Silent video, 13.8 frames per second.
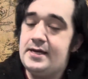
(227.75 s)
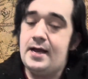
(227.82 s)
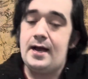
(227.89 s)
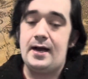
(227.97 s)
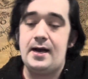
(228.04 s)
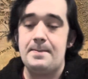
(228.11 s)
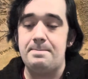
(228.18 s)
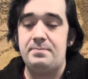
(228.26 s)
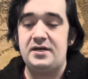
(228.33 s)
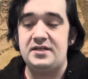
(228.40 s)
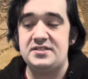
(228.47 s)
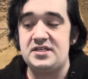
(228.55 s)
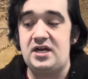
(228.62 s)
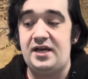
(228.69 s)

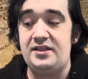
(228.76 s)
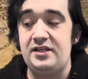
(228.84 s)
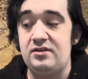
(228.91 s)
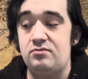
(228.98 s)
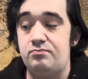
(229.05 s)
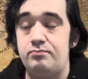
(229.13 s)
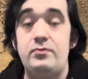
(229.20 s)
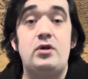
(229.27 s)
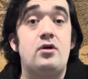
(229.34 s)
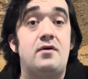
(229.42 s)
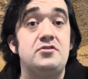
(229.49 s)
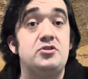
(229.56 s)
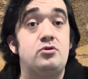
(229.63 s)
But I think Middle Earth